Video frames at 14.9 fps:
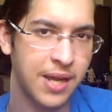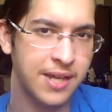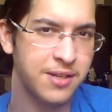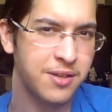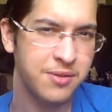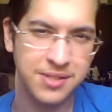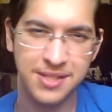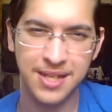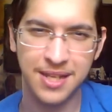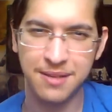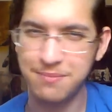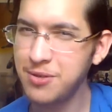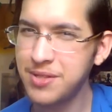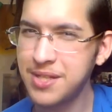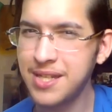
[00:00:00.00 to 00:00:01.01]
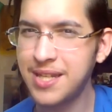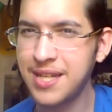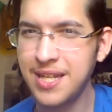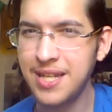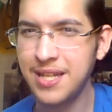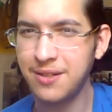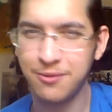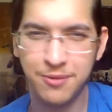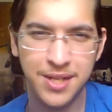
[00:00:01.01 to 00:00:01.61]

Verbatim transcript: I know it's like music-y and